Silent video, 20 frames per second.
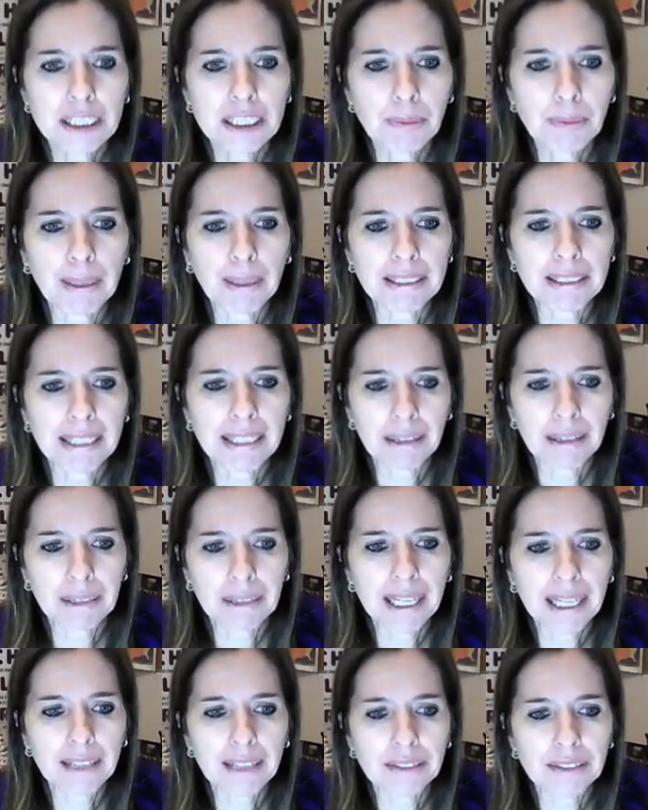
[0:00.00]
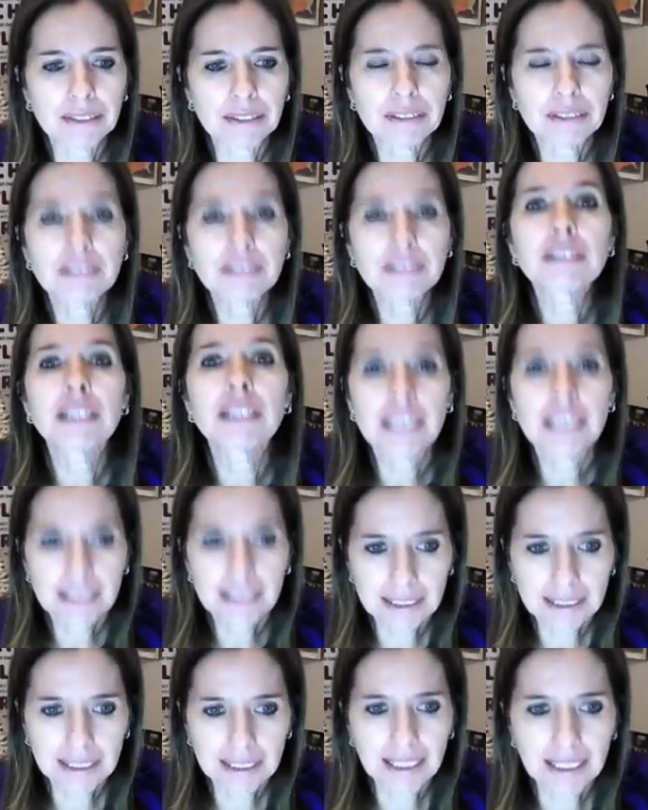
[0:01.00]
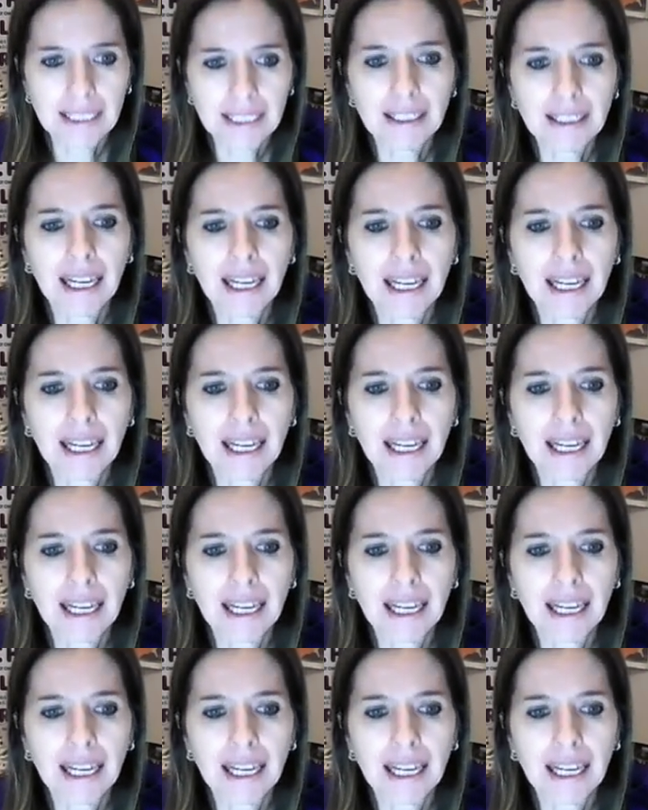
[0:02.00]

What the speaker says: spell it out loud. C-I-T-Y.